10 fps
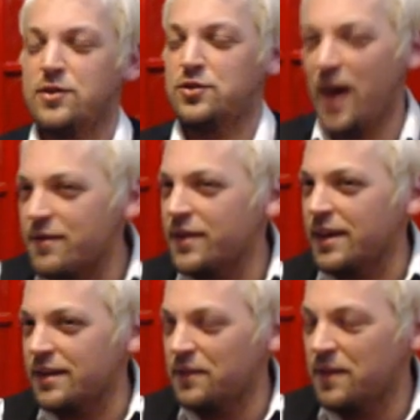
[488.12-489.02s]
If you're
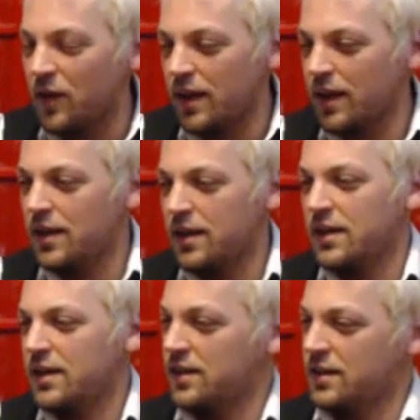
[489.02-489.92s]
driving,
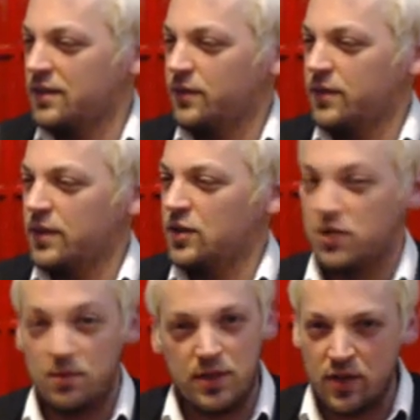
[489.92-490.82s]
you
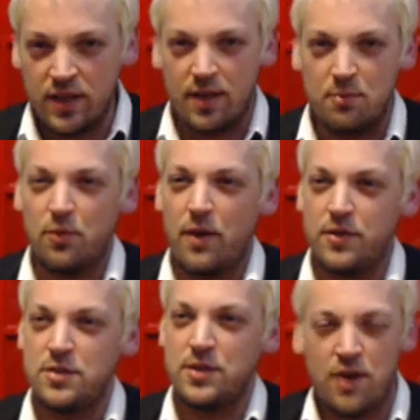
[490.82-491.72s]
shouldn't be drinking, but
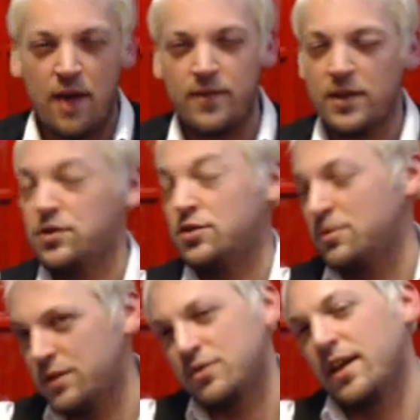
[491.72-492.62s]
why would you be driving if you
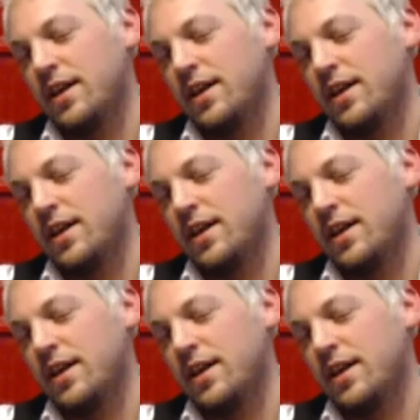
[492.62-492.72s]
shouldn't be